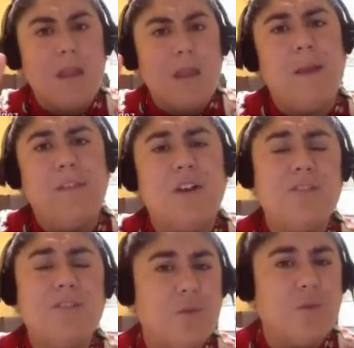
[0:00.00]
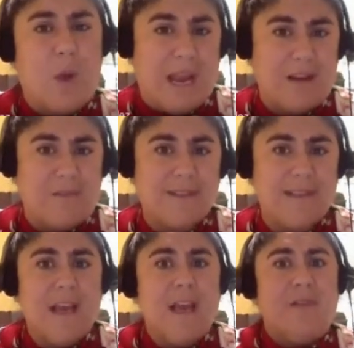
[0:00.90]
But those are the waves
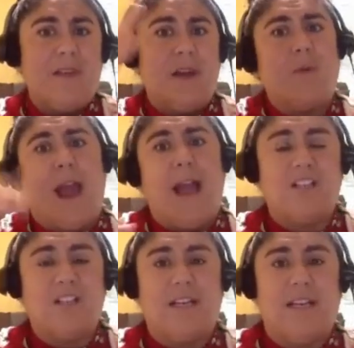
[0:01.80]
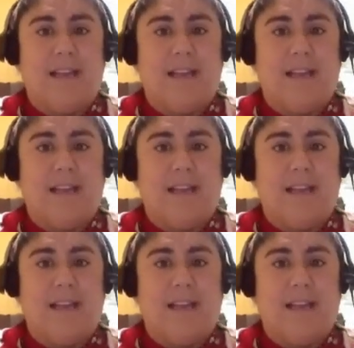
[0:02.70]
that we're actually